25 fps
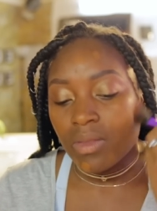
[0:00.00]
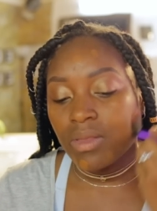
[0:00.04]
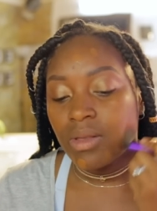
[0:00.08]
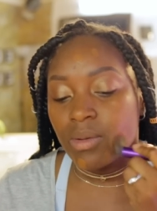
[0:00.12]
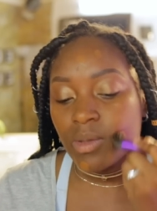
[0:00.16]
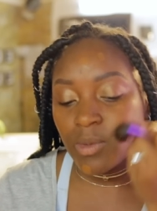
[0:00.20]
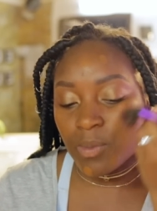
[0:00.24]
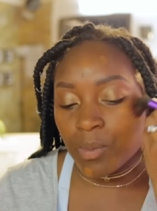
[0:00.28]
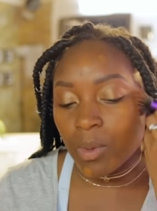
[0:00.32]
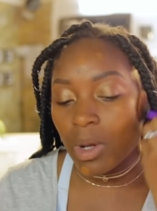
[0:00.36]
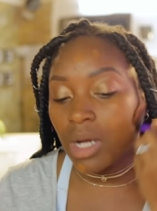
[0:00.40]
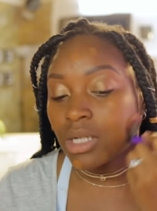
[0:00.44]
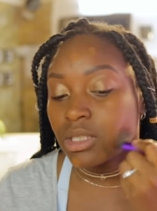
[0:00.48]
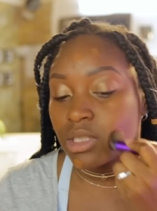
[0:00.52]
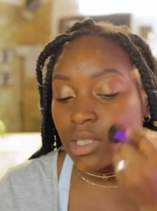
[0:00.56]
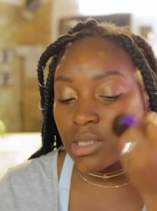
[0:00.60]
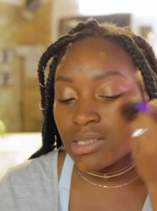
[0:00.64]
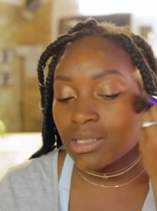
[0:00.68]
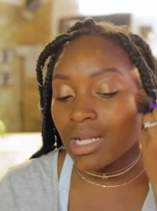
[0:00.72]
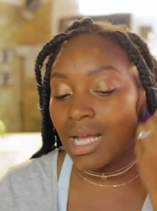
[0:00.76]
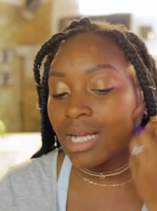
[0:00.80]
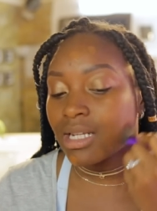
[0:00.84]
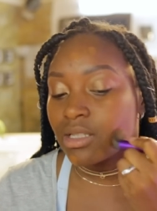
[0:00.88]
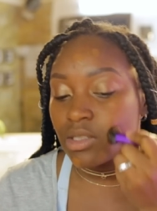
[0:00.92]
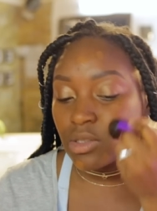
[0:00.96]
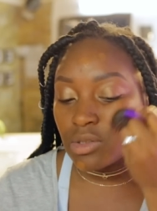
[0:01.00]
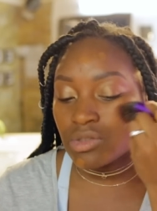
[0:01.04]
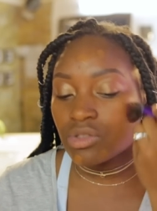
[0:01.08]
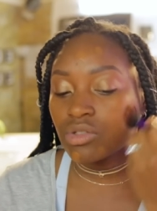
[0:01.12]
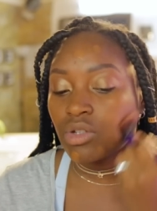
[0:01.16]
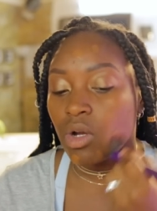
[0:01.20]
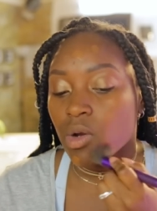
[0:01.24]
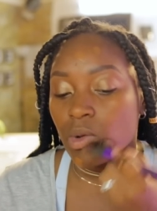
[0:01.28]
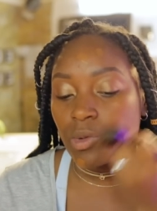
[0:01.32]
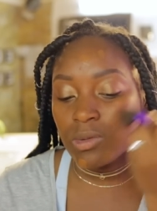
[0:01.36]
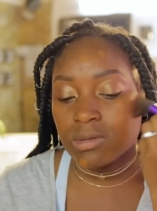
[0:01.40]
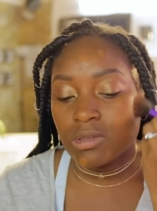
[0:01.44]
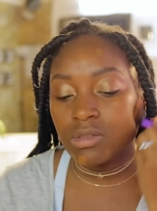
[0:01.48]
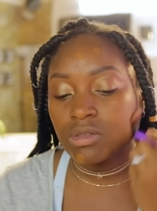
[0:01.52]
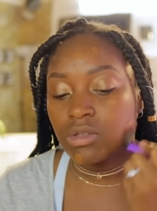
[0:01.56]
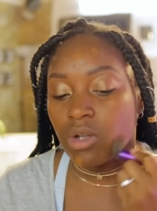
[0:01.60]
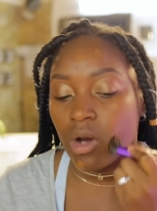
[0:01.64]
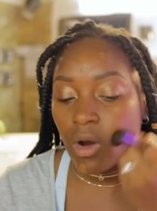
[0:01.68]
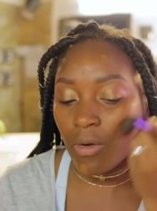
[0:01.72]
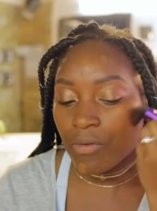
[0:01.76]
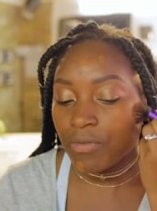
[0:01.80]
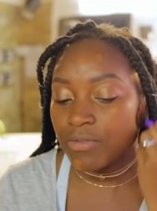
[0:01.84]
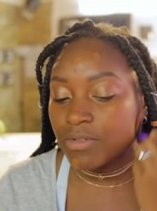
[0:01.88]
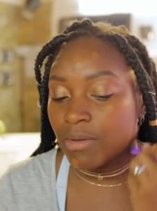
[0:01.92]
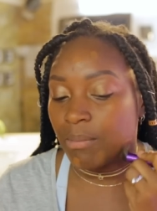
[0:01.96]
This brush is like so
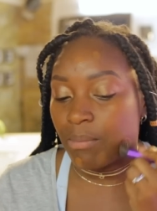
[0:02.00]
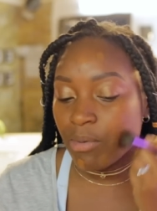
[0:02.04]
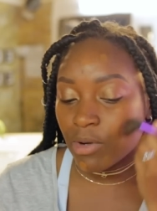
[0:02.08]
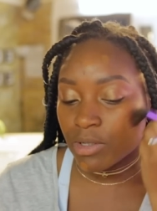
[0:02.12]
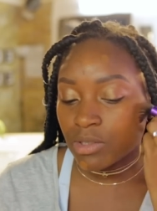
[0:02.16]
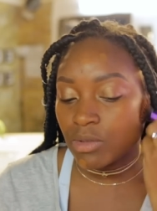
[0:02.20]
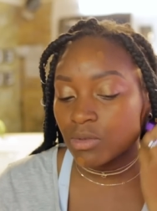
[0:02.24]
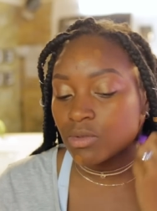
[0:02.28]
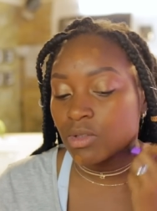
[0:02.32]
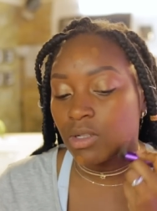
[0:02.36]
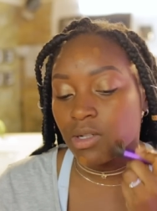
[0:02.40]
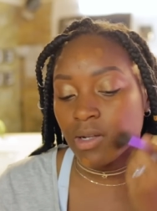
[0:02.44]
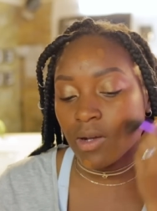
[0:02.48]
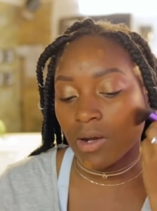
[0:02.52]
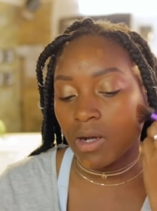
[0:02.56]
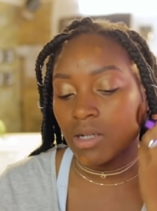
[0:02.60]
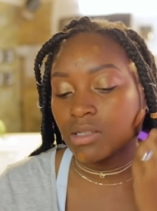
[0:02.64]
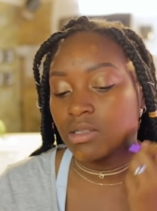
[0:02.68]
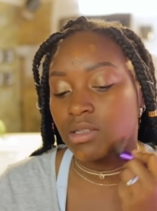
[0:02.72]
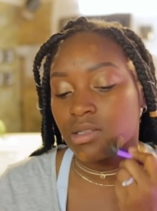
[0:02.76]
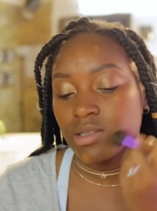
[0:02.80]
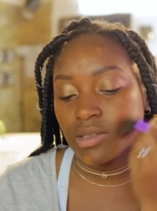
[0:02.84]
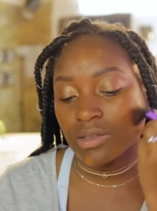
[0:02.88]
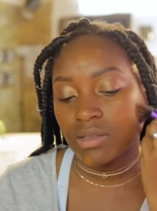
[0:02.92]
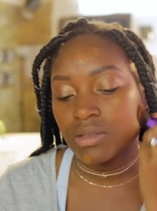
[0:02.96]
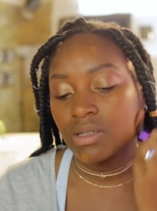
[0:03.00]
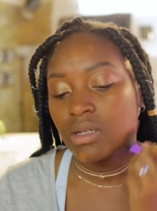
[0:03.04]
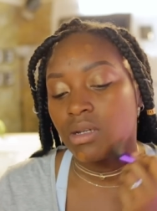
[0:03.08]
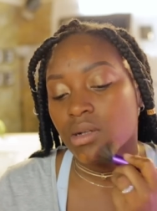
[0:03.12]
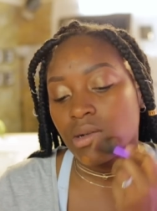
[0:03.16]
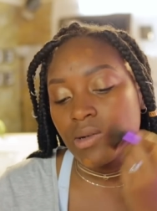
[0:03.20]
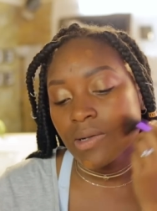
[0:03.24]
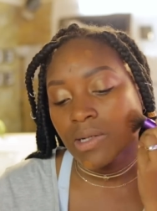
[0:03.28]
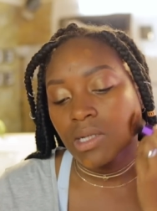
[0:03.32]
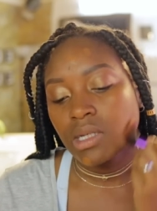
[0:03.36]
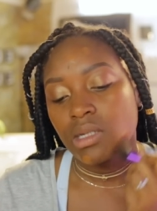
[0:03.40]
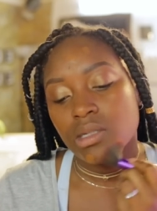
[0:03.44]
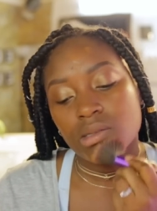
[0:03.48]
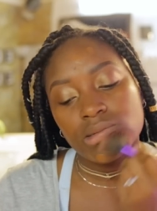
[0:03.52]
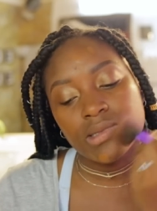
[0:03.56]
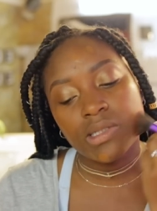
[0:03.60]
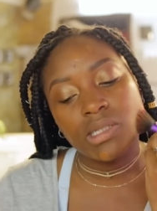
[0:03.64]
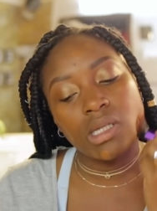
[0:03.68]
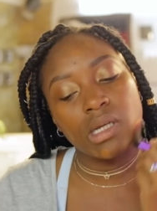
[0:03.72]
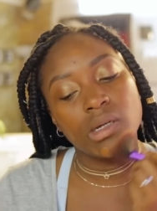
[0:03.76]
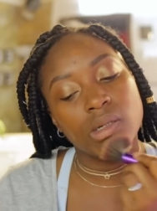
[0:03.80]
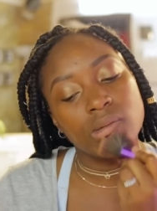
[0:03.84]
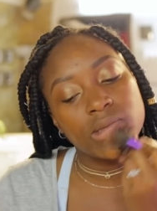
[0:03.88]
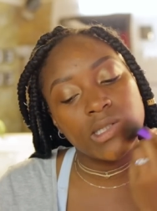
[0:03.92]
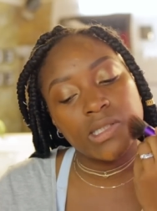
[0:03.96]
soft. The bristles on it are just
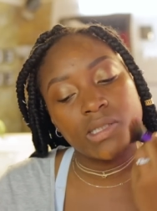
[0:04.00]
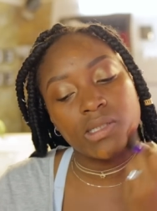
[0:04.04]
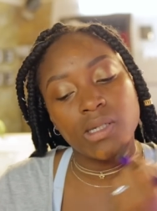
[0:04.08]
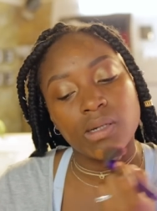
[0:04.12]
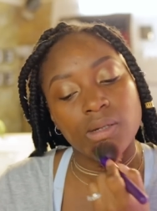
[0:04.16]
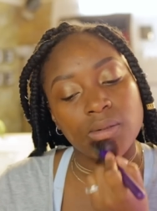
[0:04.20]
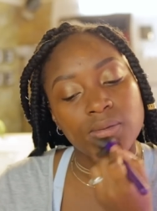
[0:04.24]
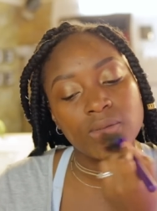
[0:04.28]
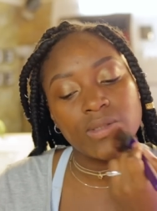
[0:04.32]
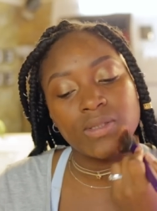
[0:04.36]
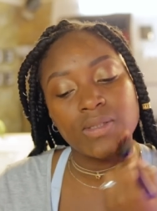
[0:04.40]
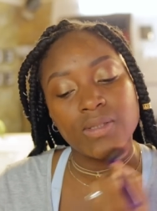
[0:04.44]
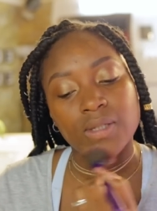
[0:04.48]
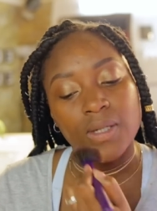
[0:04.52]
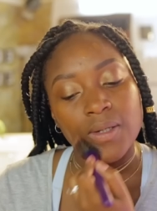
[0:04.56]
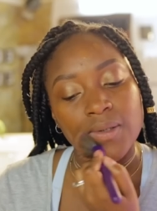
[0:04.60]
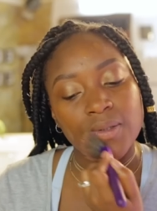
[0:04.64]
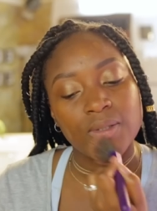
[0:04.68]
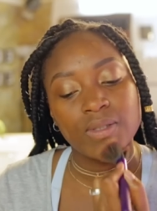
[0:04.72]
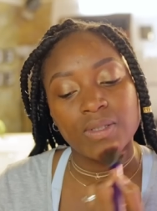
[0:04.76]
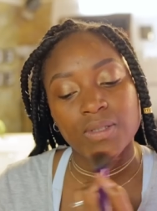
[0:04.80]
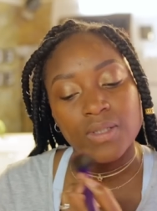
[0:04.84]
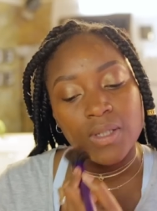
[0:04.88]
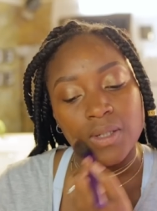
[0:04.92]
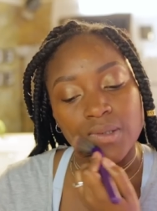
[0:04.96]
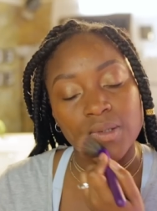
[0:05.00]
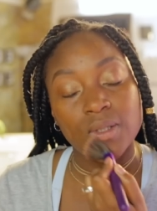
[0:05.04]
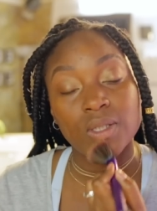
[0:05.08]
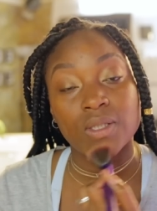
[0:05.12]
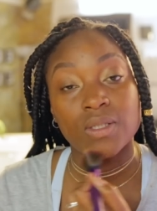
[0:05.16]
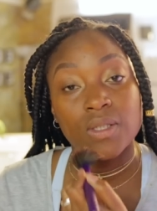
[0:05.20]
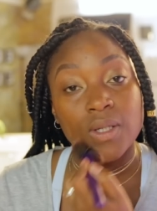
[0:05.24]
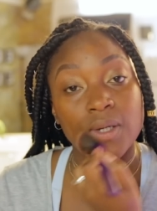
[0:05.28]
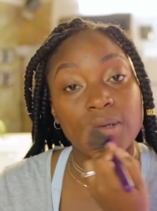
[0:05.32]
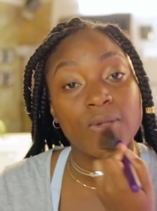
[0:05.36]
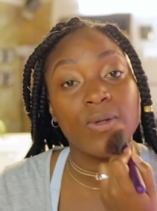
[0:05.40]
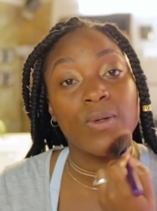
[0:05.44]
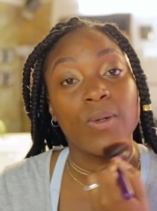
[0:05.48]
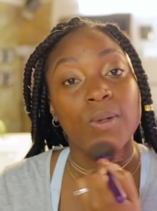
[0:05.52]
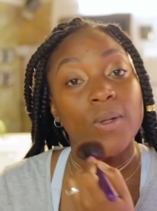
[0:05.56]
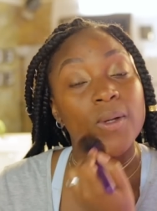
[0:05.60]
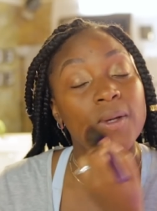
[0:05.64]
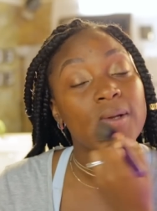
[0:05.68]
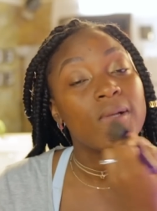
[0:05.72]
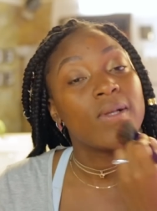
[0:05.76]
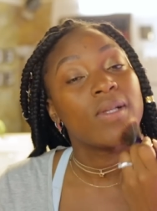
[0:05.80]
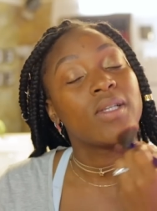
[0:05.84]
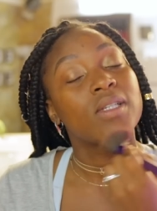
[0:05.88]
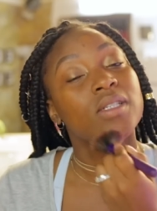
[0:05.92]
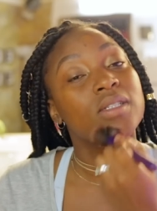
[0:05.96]
so so so so so
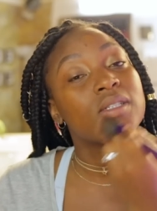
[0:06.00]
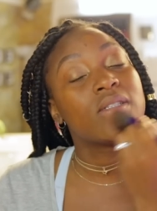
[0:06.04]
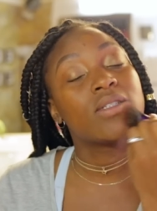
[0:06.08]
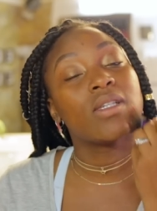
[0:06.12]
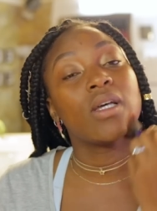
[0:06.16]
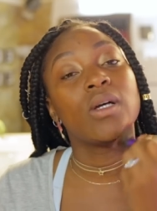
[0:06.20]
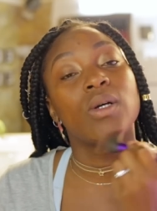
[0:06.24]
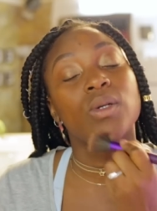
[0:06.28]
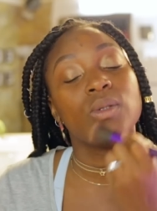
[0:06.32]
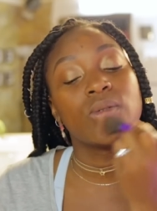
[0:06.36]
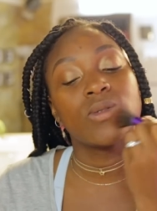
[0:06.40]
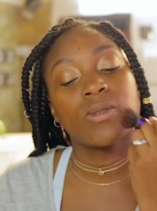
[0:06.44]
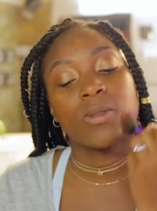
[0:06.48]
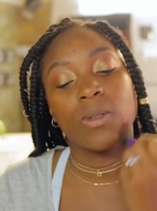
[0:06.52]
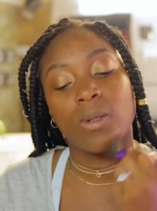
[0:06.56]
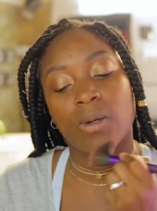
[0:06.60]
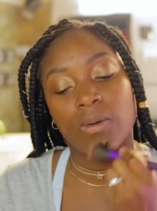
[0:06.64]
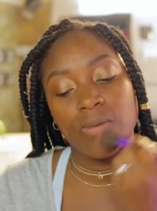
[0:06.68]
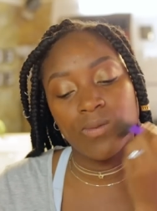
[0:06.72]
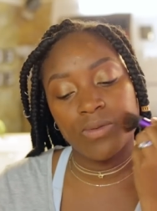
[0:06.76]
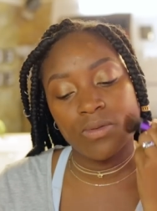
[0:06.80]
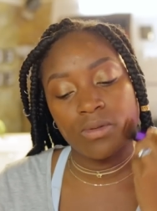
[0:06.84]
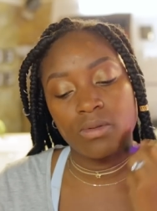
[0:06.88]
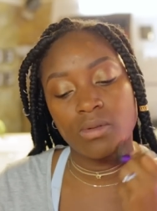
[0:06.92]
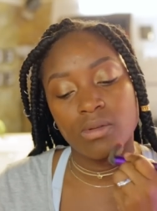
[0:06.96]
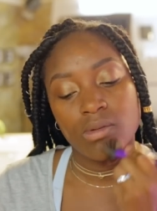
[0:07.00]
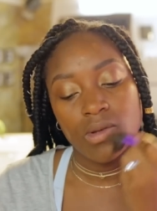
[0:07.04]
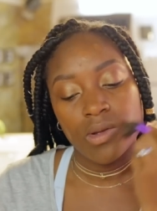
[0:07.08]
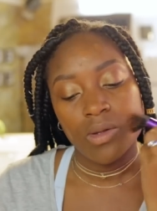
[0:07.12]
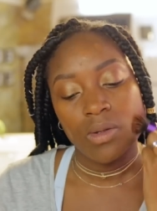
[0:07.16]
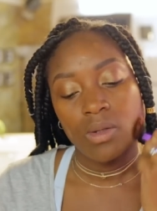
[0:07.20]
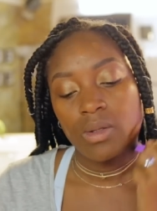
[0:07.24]
so soft